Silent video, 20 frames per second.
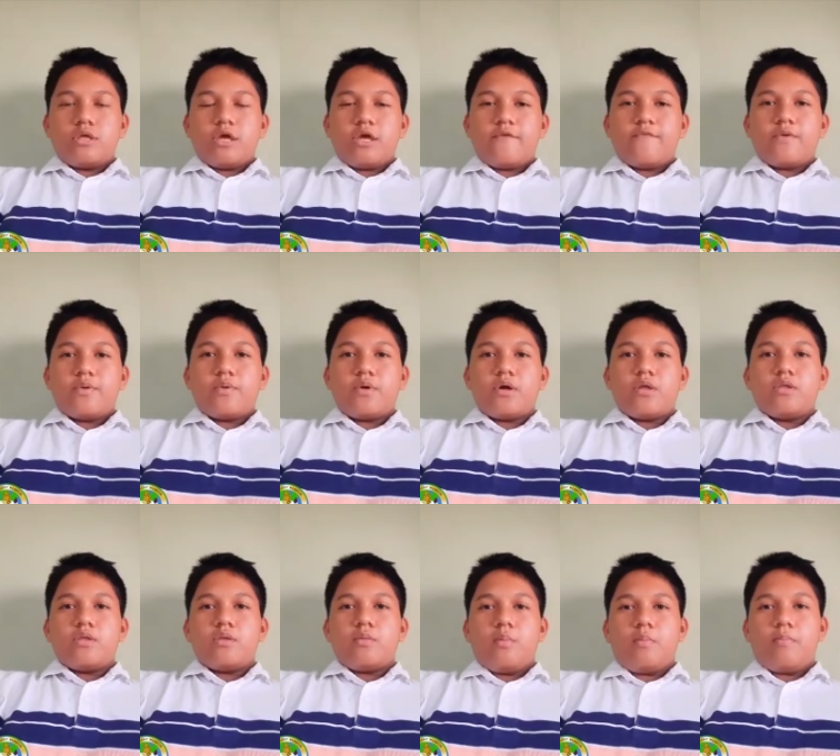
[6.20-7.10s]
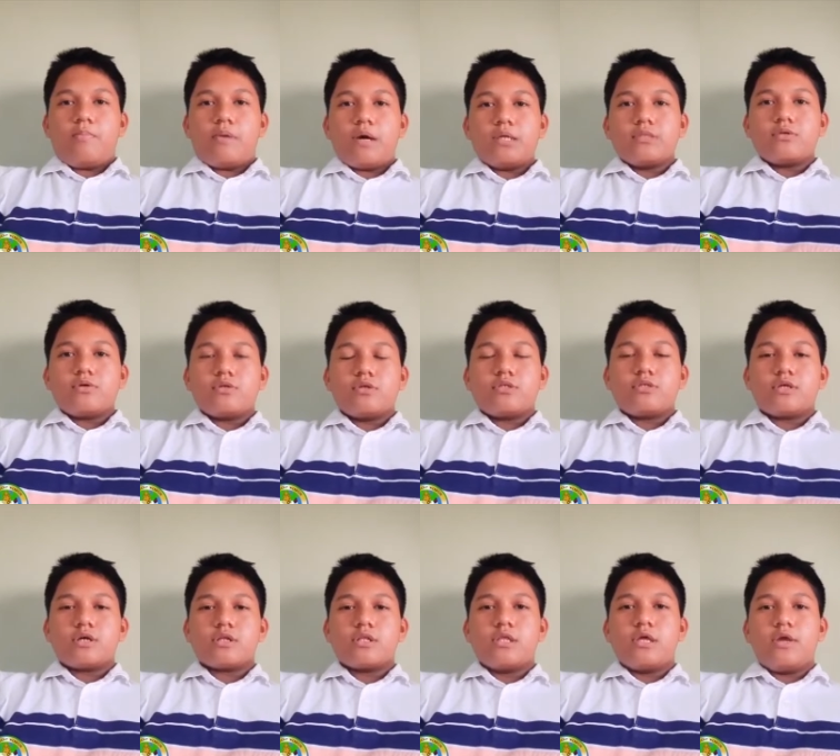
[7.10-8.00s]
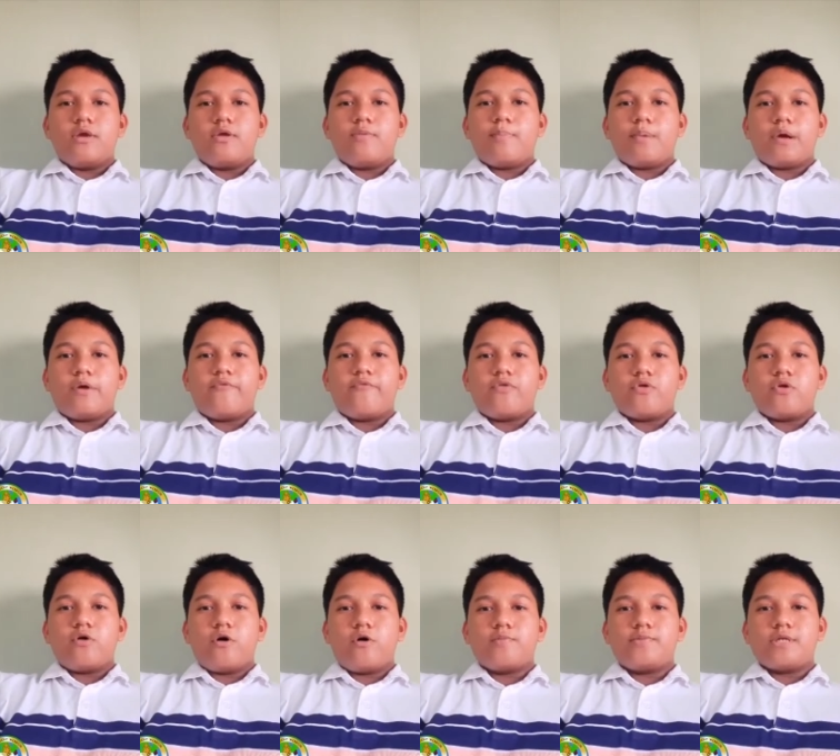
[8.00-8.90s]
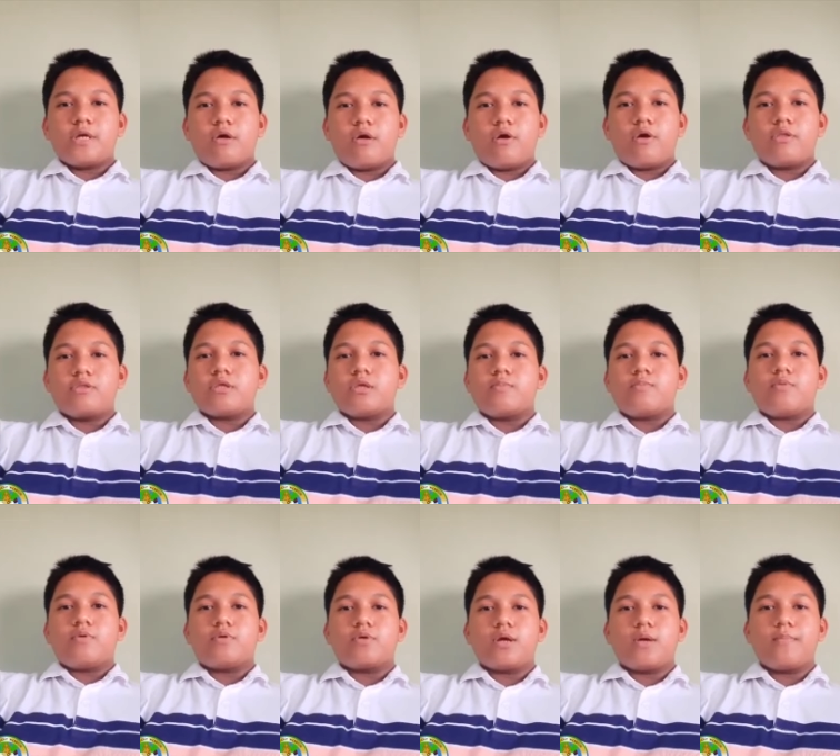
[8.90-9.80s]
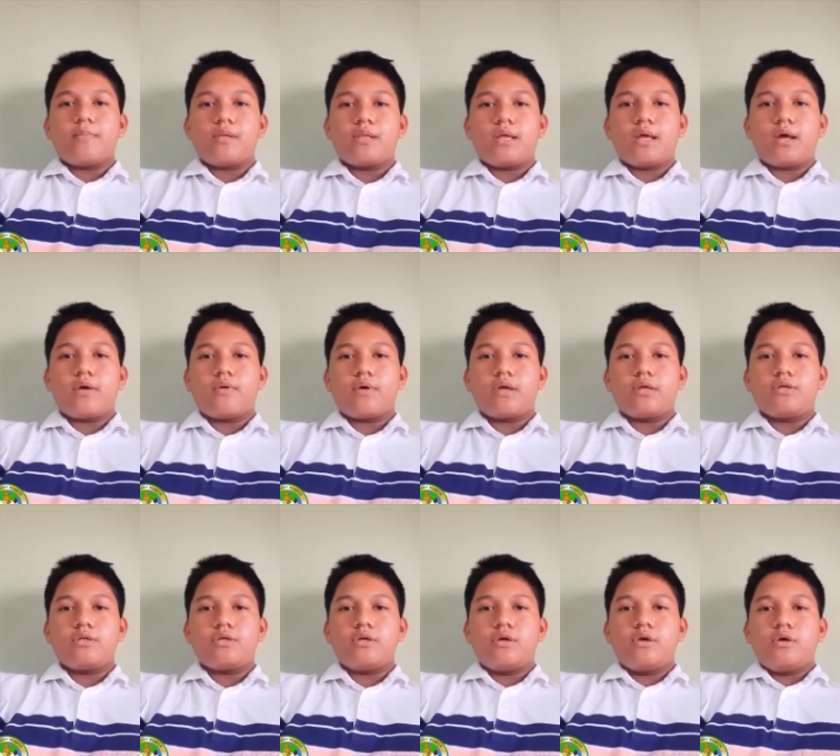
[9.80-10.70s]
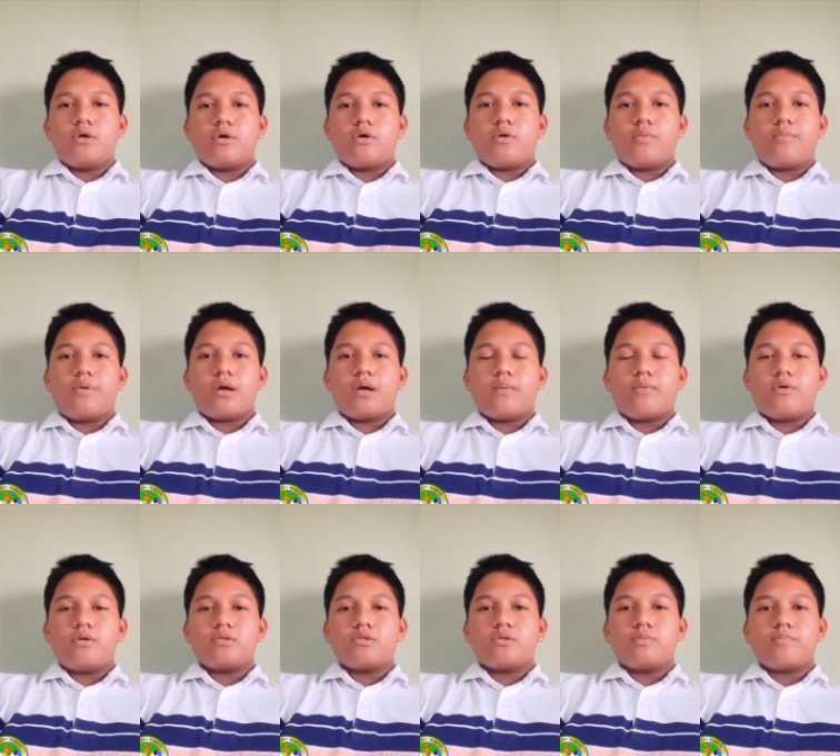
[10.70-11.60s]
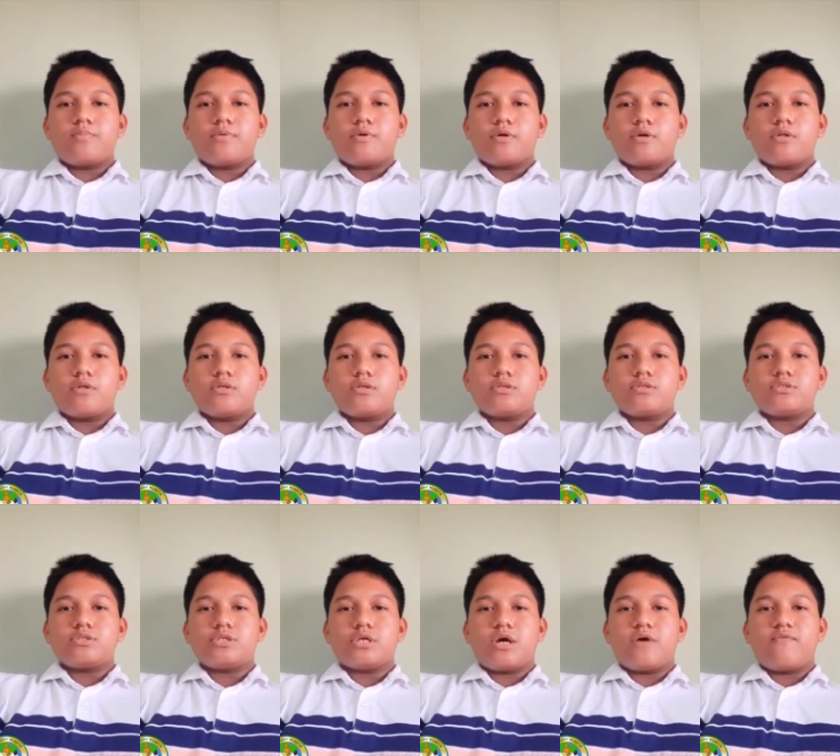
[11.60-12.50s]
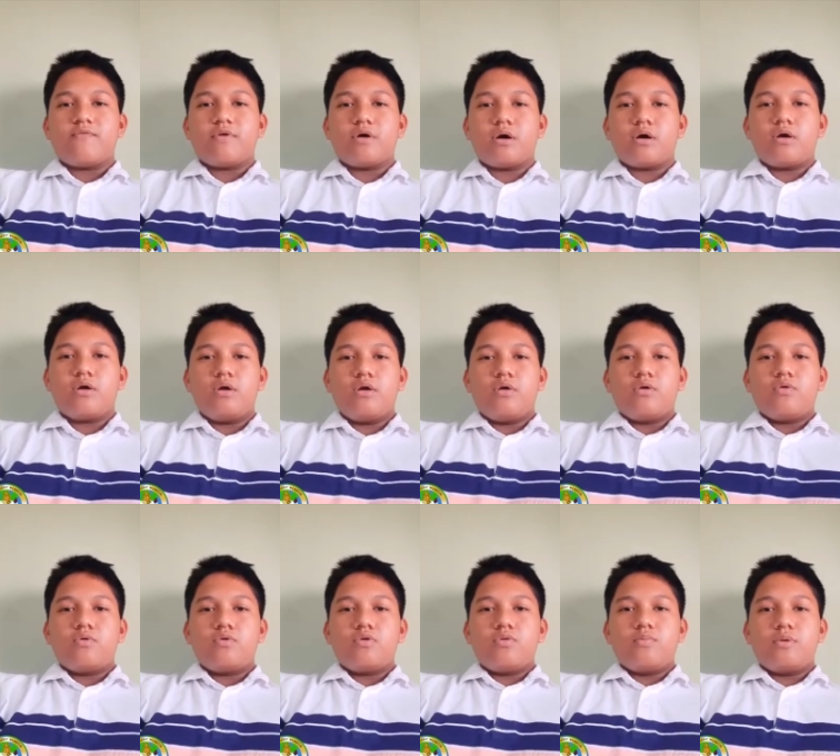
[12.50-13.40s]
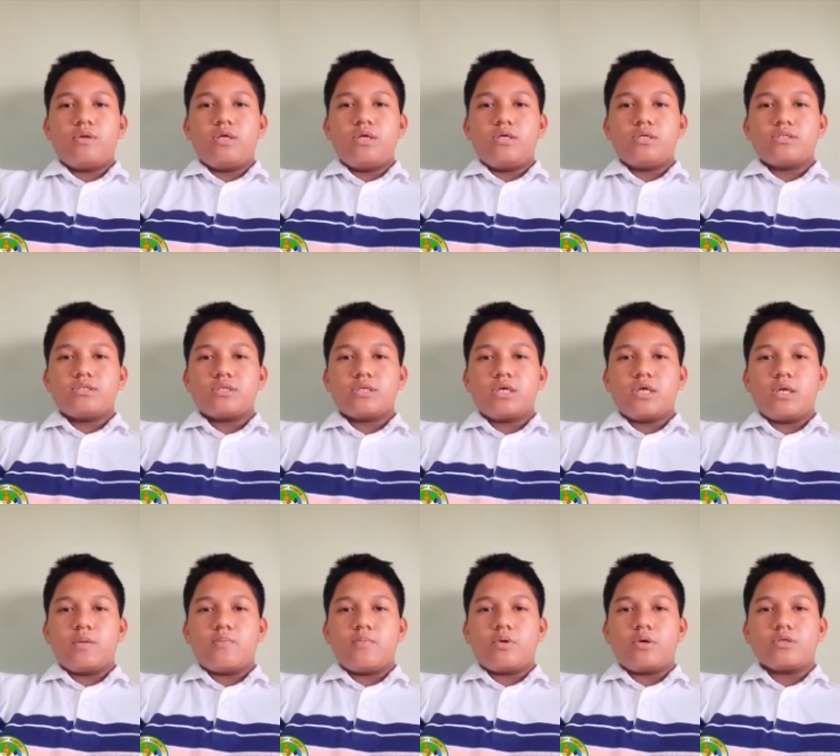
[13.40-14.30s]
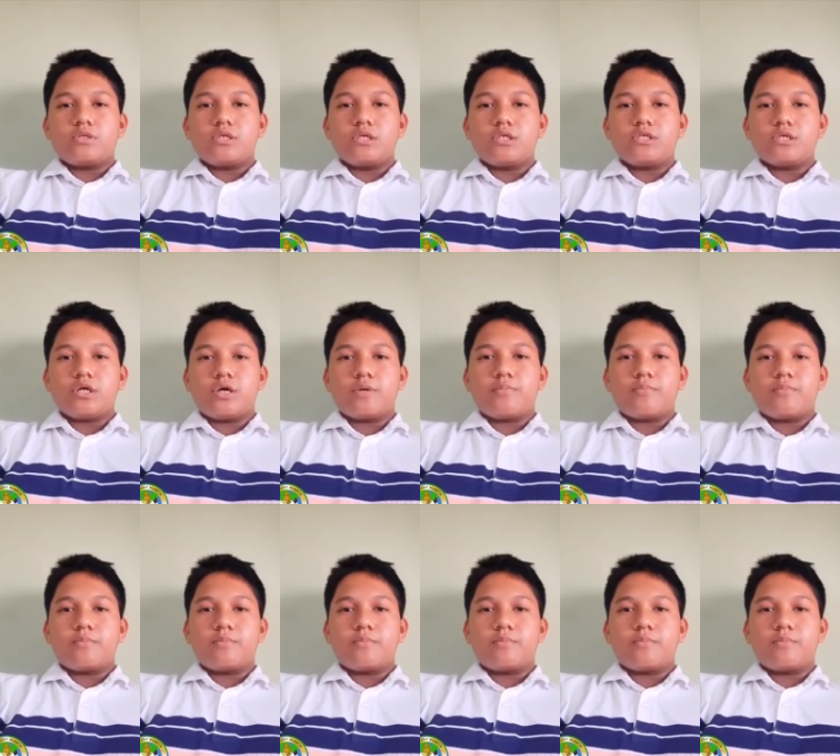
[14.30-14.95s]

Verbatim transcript: Good day everyone. Python is a clear and powerful object-oriented programming language comparable to Perl, Java, Ruby, Scheme, or C Sharp.